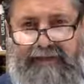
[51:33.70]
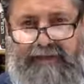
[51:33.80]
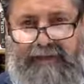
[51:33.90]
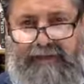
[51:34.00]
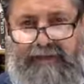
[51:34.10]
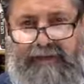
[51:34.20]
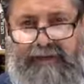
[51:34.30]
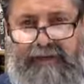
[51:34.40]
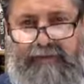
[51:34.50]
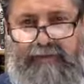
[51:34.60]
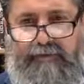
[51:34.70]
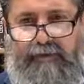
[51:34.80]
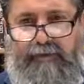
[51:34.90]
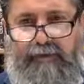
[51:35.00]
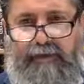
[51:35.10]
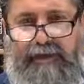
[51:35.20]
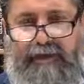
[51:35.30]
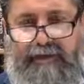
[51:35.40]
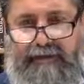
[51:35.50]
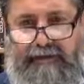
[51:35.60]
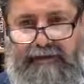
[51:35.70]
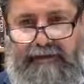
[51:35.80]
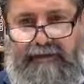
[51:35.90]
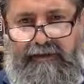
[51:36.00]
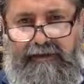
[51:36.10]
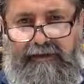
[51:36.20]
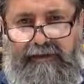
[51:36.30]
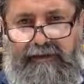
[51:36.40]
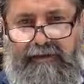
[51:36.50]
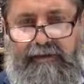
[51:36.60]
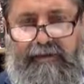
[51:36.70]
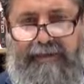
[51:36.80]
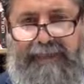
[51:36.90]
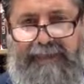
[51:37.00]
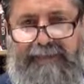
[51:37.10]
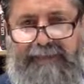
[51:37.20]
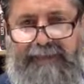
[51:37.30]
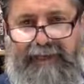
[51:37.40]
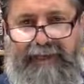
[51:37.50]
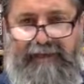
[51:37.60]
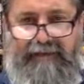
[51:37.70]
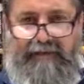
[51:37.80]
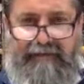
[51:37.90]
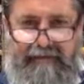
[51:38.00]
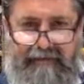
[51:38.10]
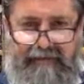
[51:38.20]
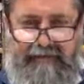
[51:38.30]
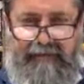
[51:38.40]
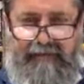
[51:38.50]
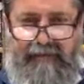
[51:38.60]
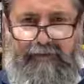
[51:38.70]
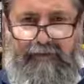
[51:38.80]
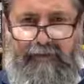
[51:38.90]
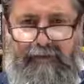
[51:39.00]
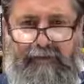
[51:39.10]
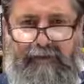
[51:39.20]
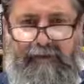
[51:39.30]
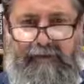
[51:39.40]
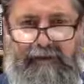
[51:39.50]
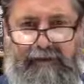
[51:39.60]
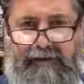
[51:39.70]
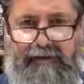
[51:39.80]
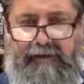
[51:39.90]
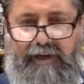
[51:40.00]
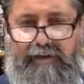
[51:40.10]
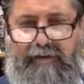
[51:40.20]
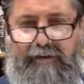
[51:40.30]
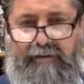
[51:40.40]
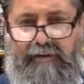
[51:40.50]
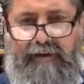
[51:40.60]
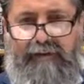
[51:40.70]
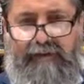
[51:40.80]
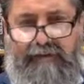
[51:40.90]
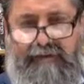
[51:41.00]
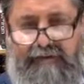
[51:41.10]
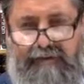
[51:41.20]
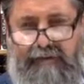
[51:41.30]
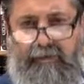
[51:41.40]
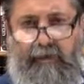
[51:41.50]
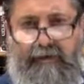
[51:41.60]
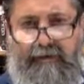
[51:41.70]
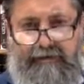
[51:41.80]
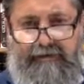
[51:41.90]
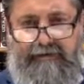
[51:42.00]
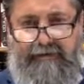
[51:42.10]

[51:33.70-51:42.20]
That's why her name was Bruria. She was explained even to Rabbi Meir Baal HaNes what Hashem really means and wants.